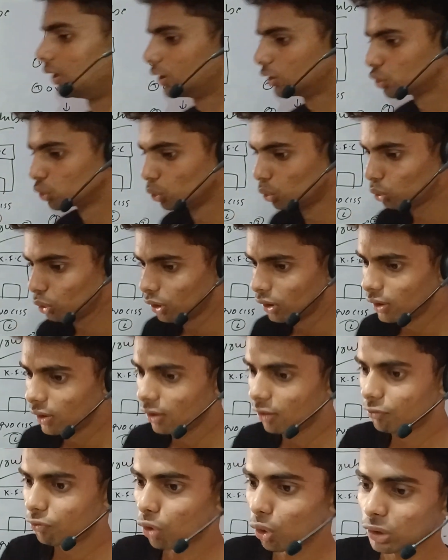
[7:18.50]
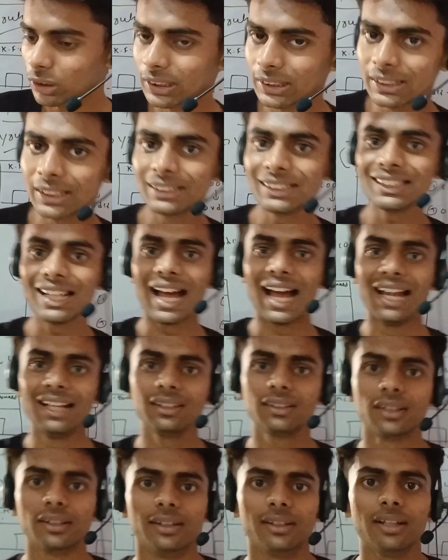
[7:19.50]
so processes and
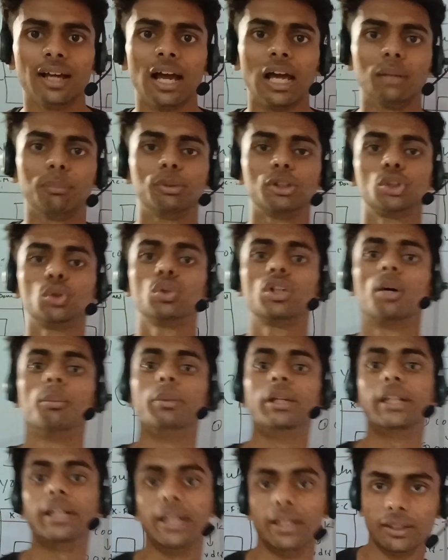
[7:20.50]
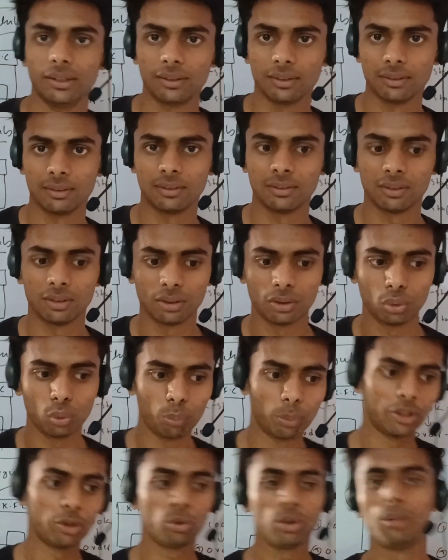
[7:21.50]
thread help us to communicate to
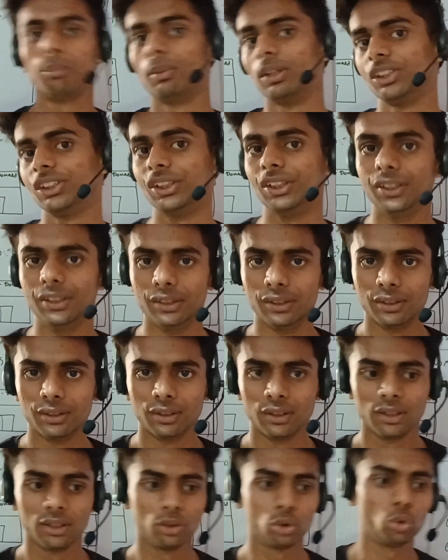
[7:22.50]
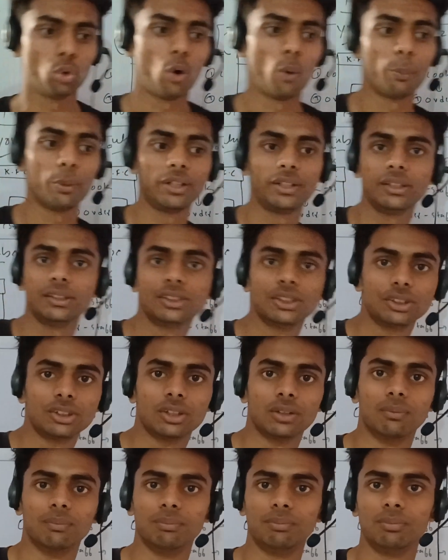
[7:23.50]
particular machine, to operating
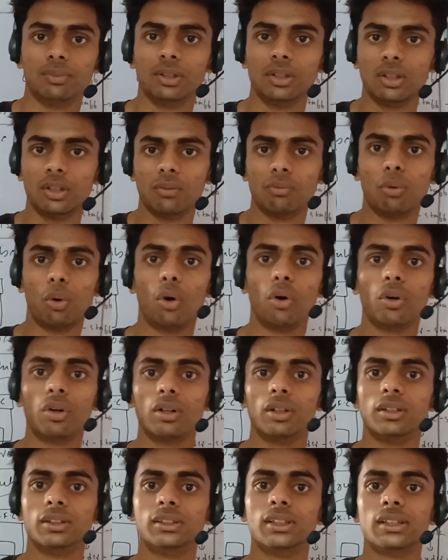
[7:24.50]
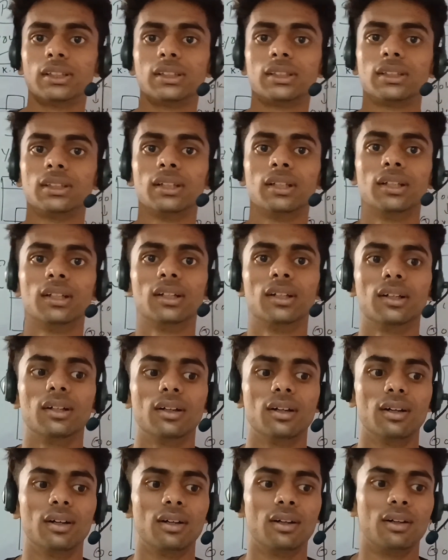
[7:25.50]
system, for just
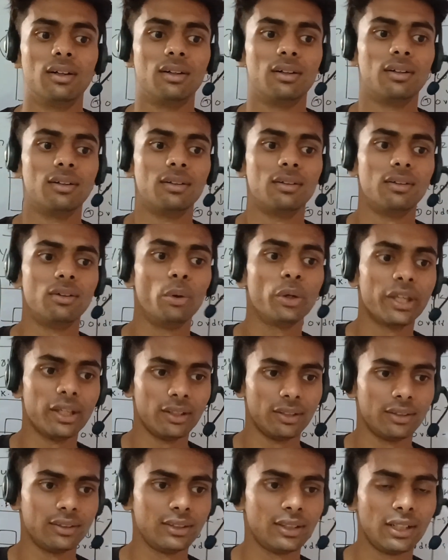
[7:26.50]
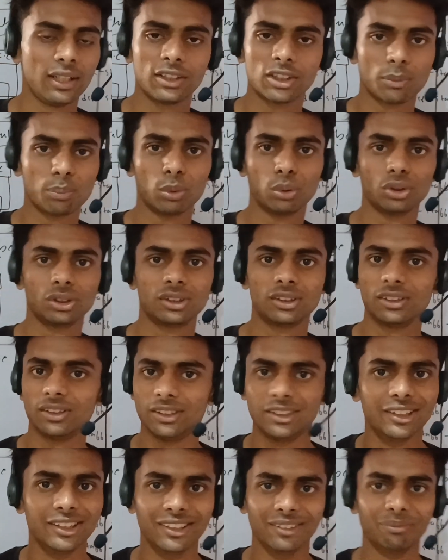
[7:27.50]
okay, yeah, let's suppose
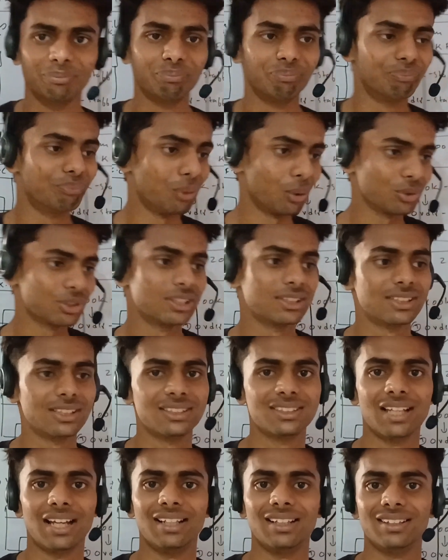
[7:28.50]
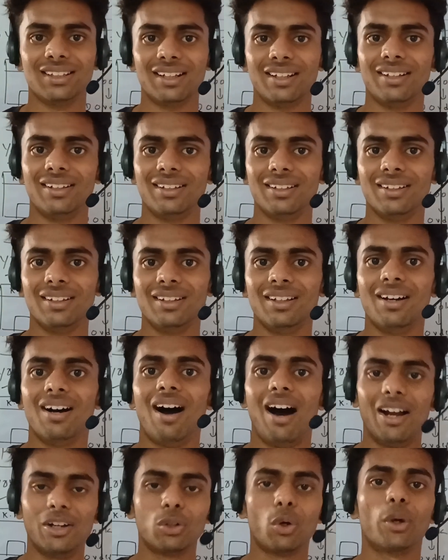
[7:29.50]
the processes and thread
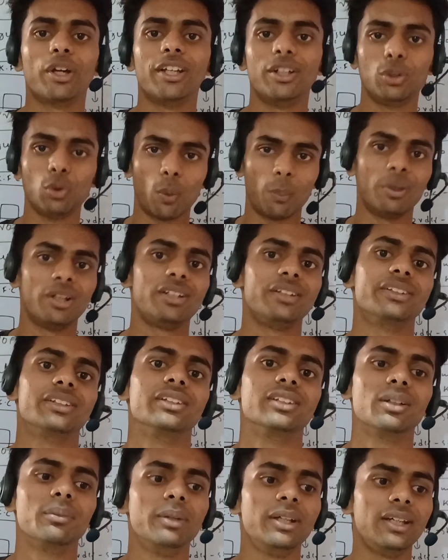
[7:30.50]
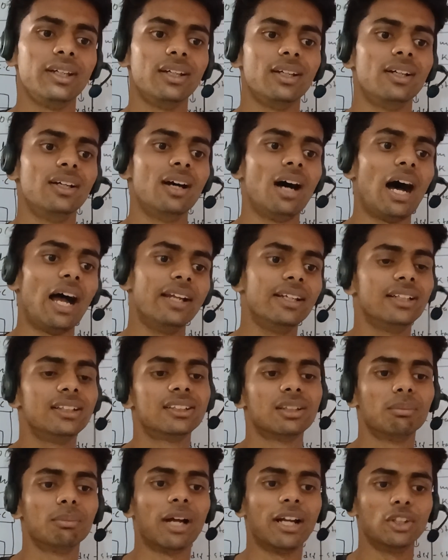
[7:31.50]
are talking to operating system. Hey, I need
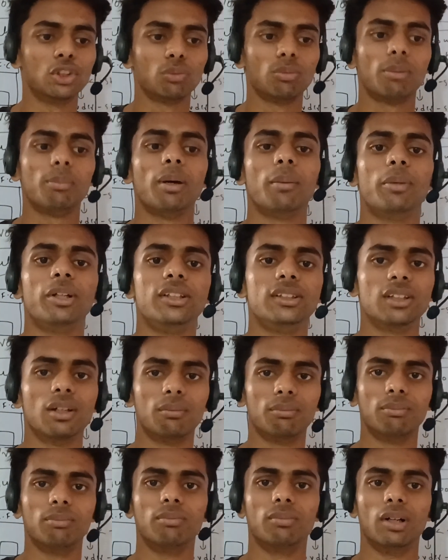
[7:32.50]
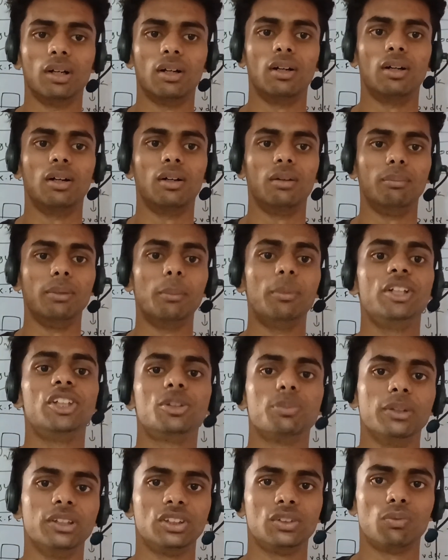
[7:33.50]
some kinds of the memory, some memory
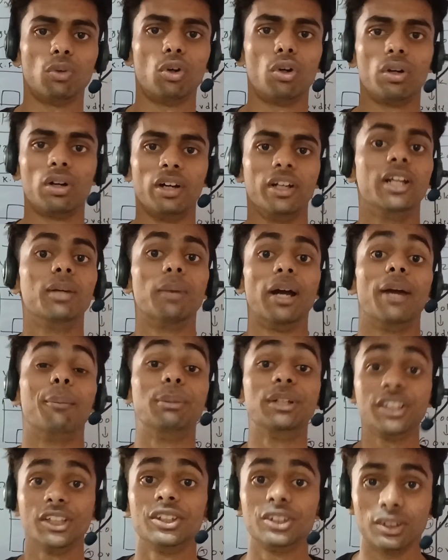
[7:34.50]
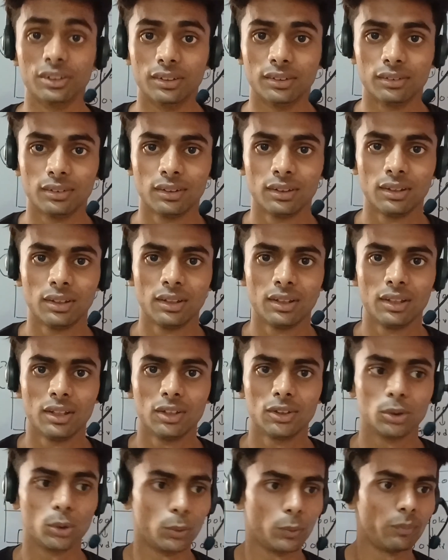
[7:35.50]
space for running my application.
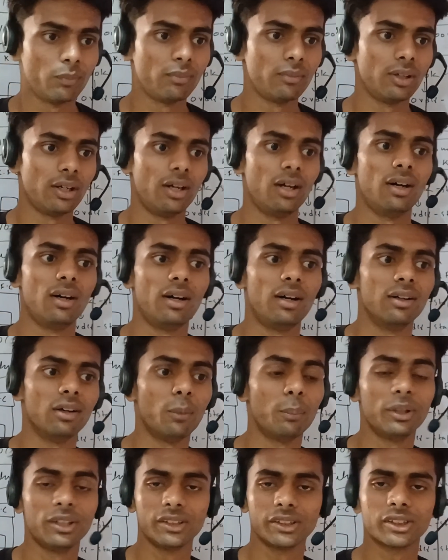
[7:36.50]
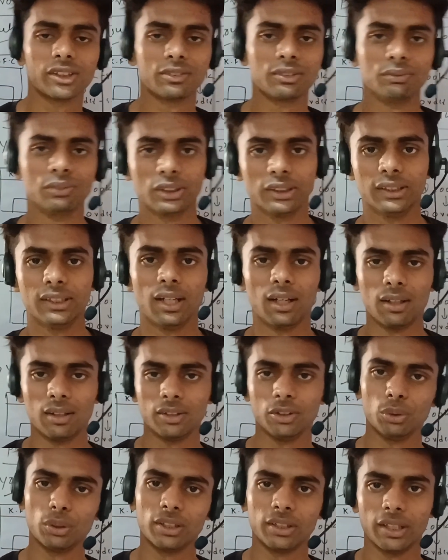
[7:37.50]
So operating system say, yeah,
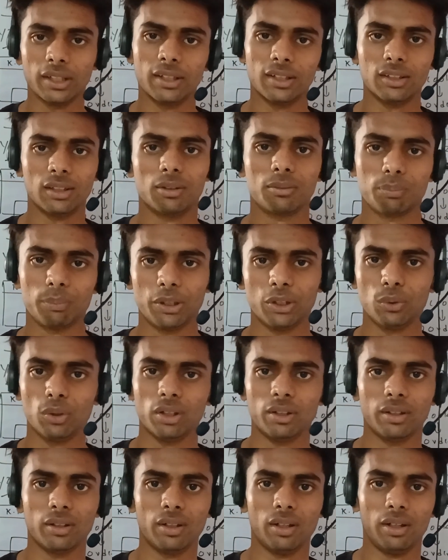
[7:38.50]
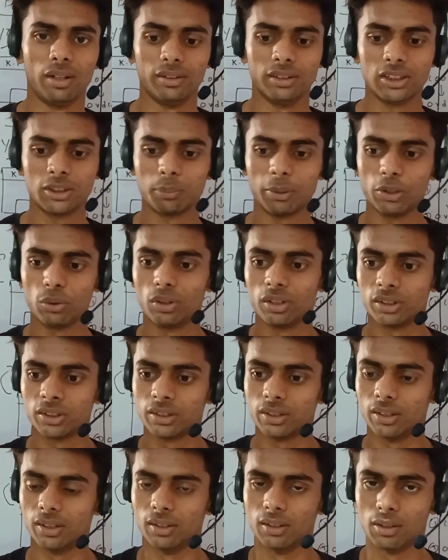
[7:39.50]
you can take it, that particular this particular
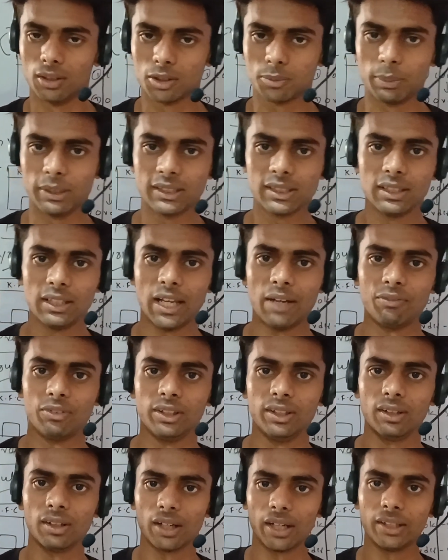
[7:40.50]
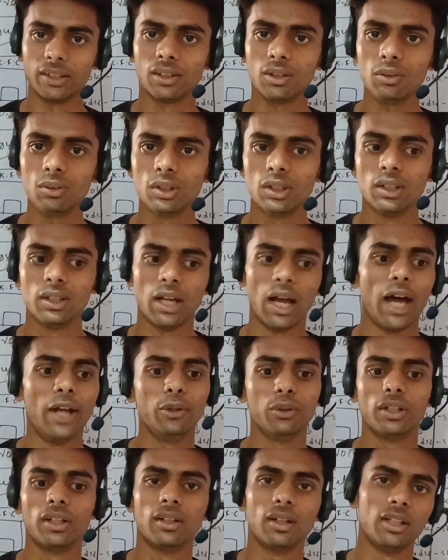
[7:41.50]
space is left here right now, and you
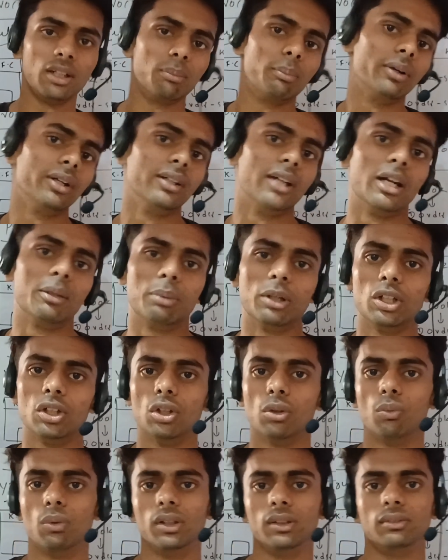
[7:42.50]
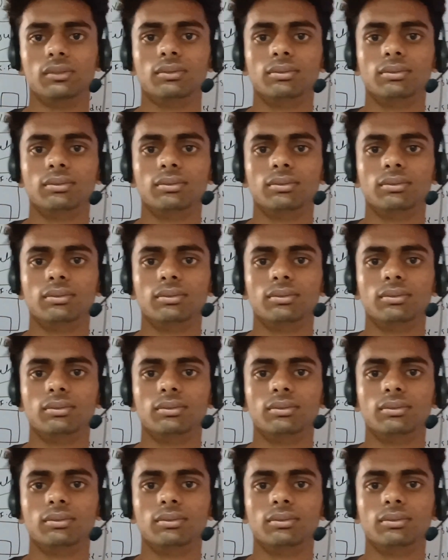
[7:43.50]
can run that particular one,